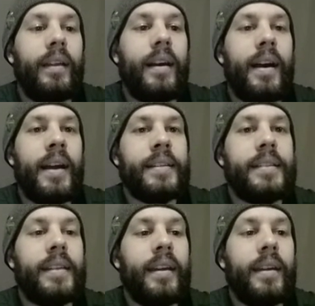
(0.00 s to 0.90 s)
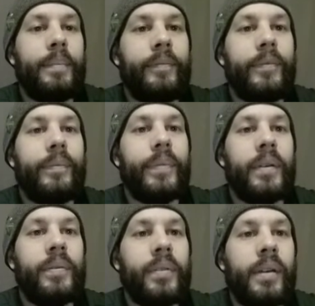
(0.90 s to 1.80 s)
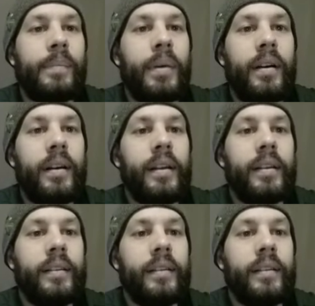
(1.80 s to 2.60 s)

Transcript: I take the free pawn.